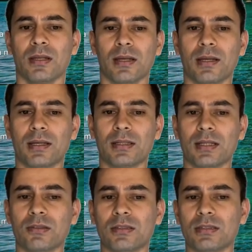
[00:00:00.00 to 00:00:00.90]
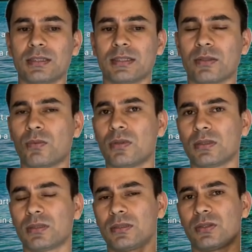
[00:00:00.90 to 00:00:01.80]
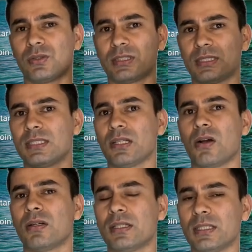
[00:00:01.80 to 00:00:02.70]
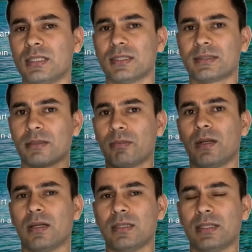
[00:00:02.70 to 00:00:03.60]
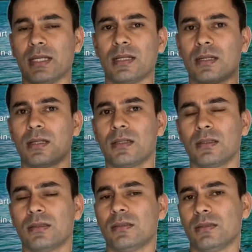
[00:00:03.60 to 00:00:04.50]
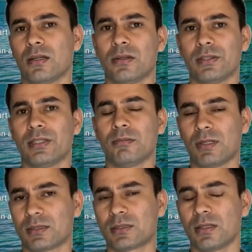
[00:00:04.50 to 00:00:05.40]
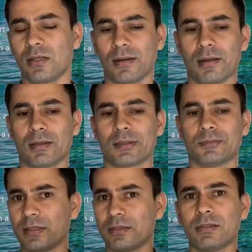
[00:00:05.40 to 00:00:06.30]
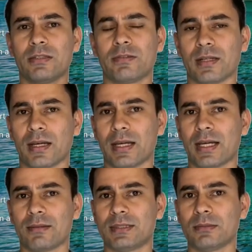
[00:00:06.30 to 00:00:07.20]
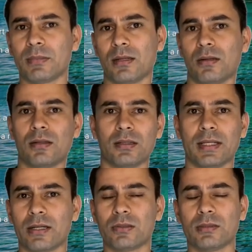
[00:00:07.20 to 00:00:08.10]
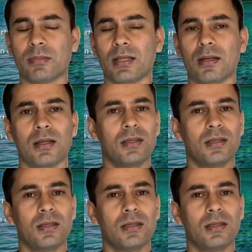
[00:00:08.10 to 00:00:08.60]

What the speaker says: And another is I want to see on read separately than the other inbox. Like even if I have Gmail or Yahoo email